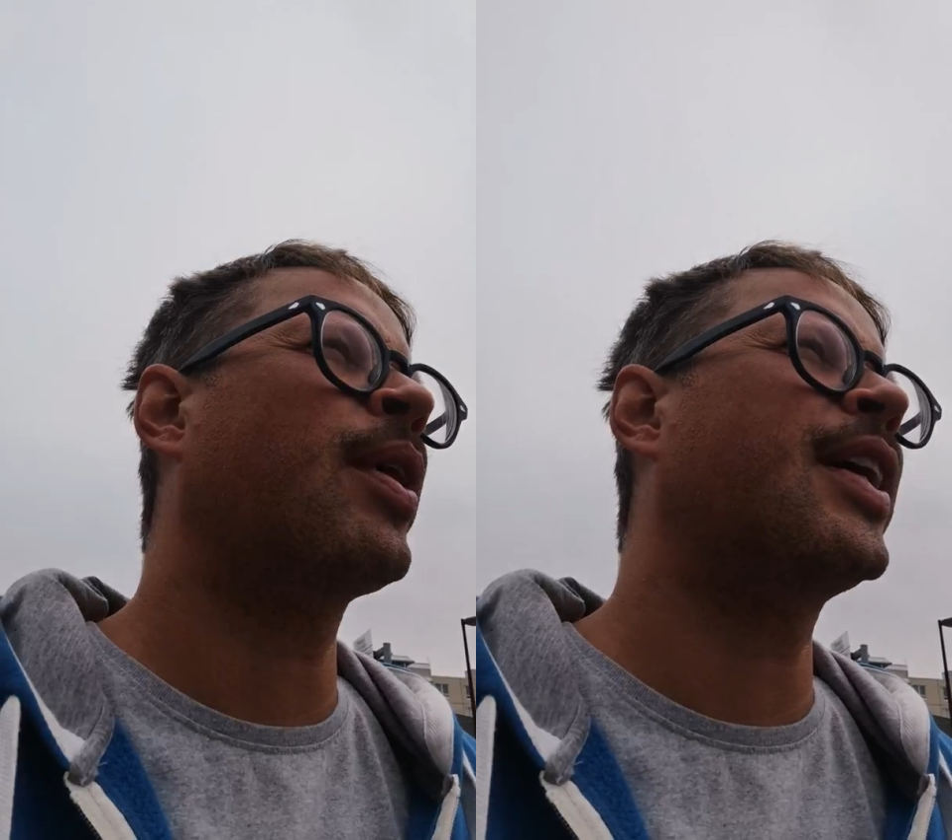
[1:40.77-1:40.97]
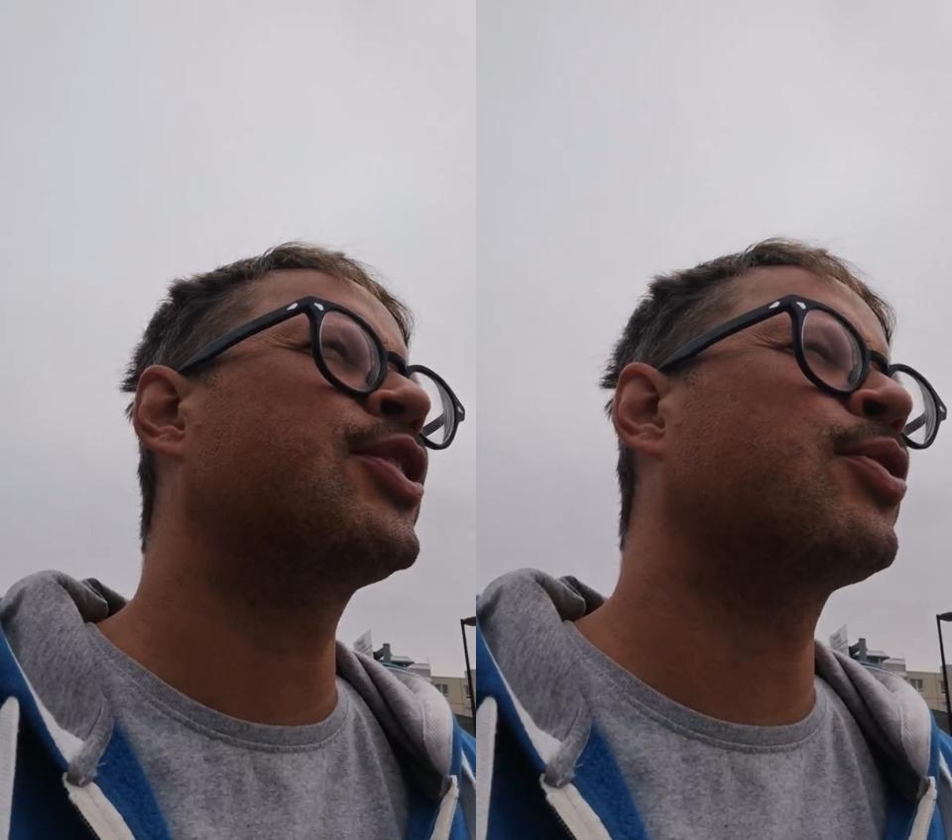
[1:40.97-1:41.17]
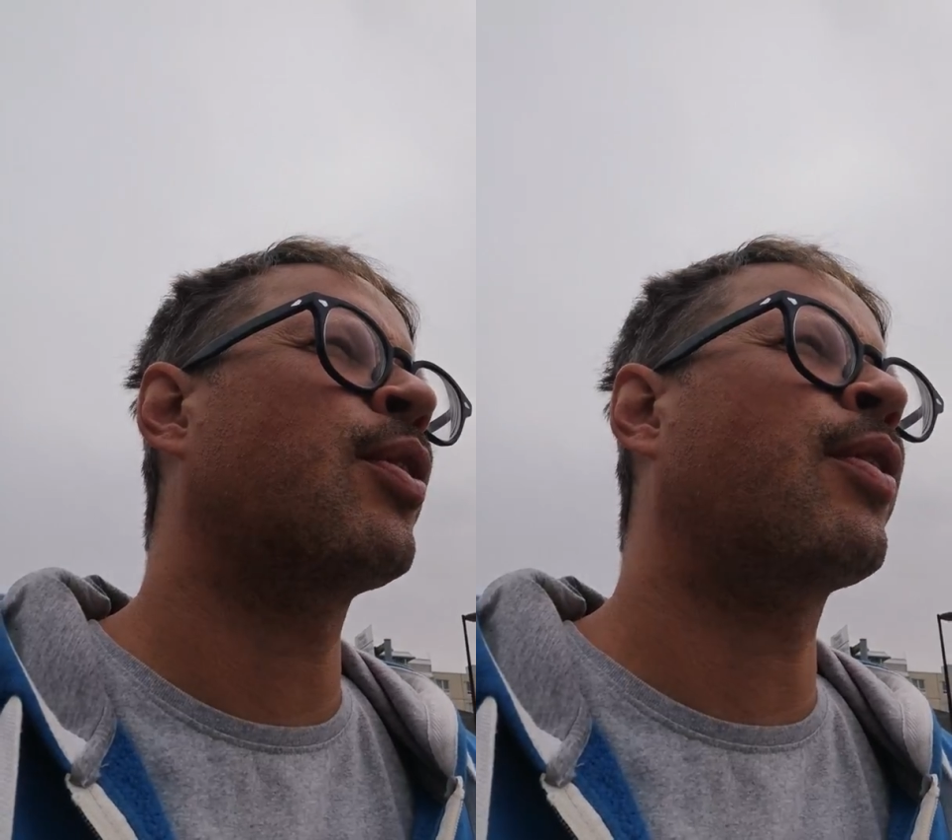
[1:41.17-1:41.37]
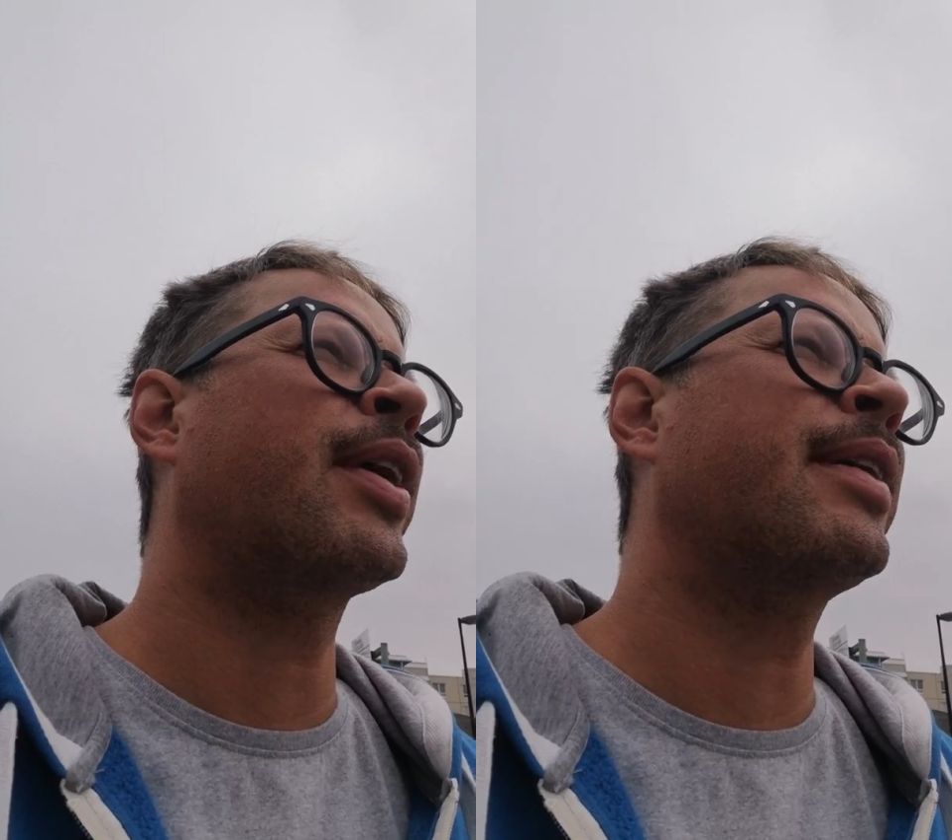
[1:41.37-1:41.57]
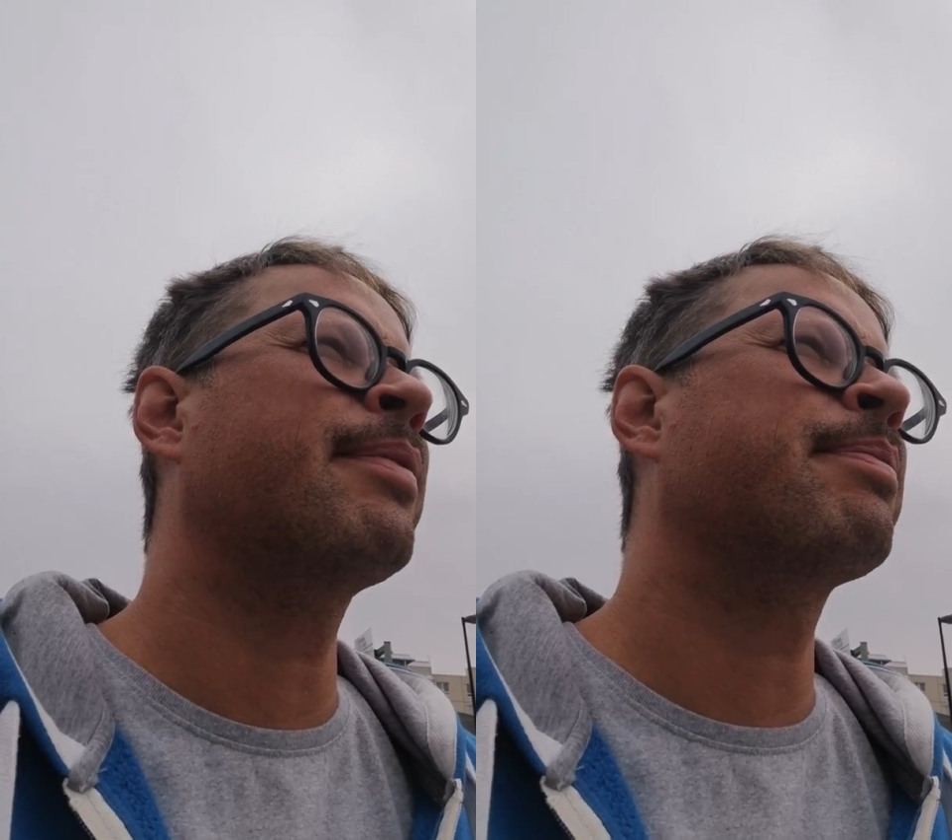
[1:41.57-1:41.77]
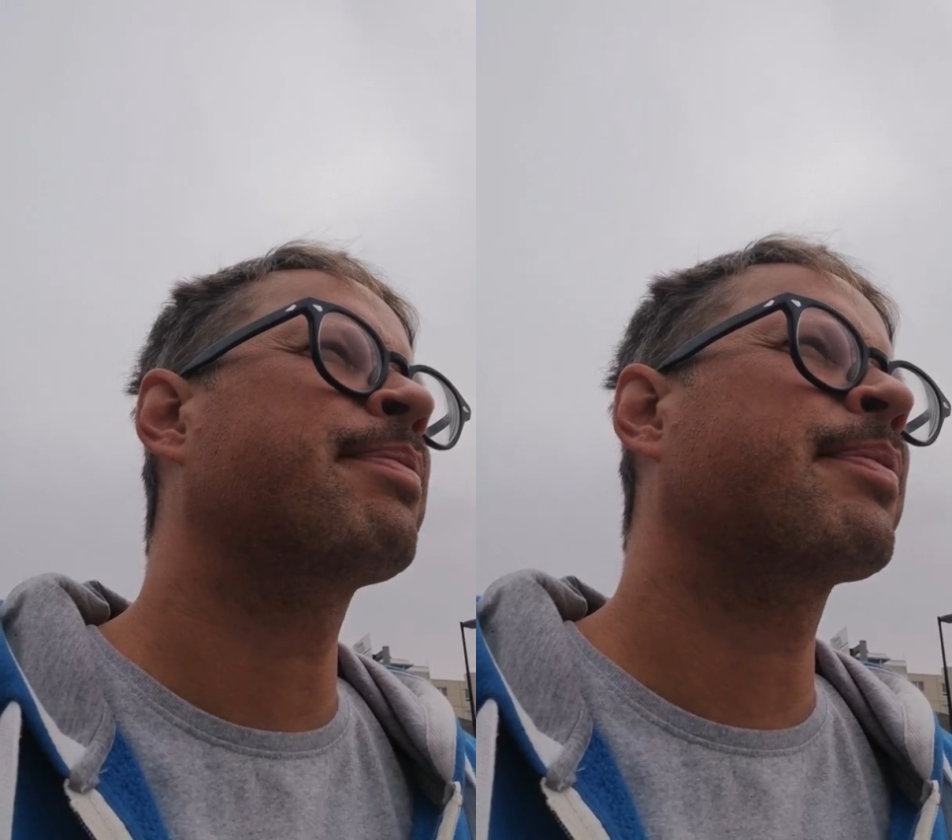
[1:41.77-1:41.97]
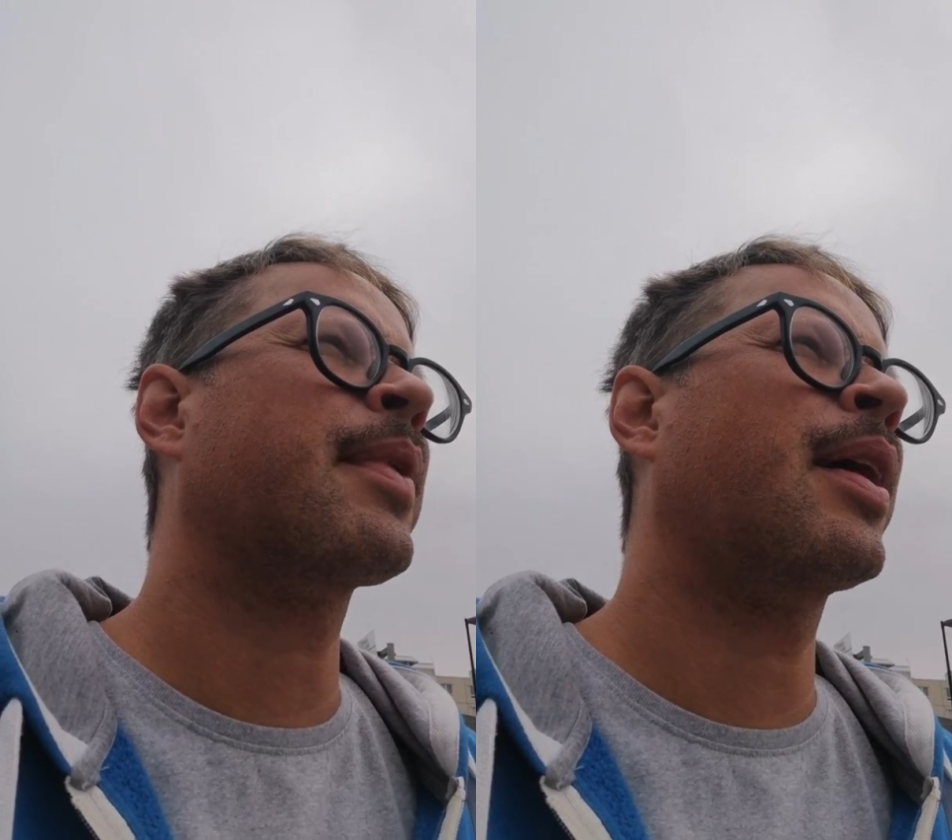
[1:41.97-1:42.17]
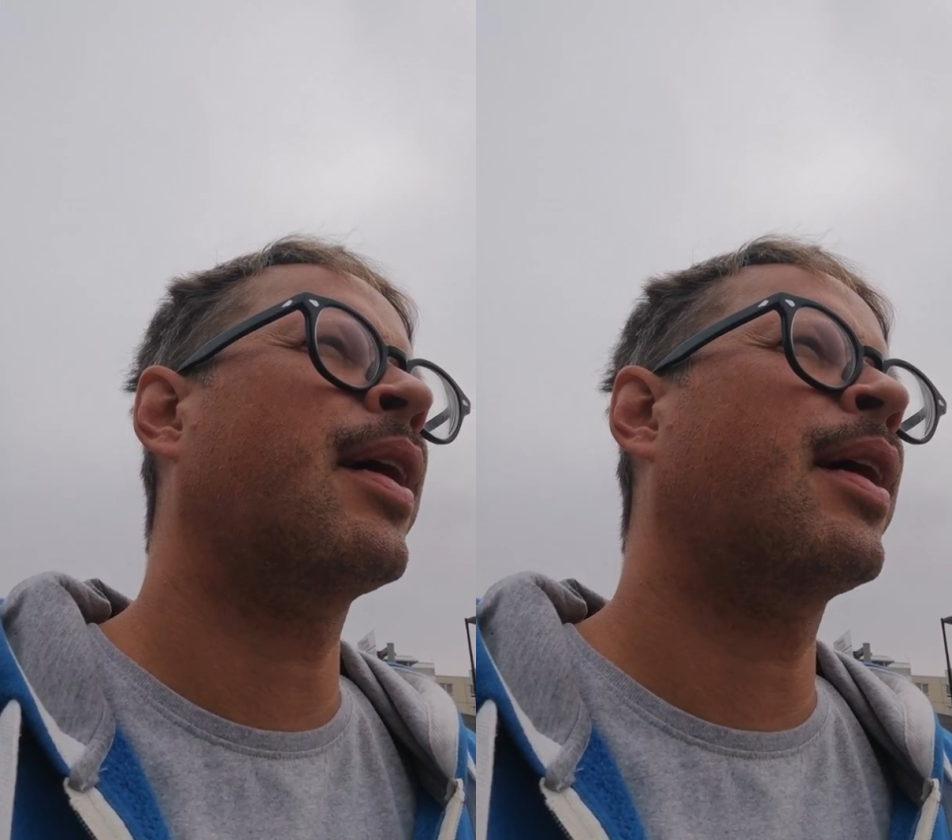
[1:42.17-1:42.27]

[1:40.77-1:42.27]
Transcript: nice story. Uh,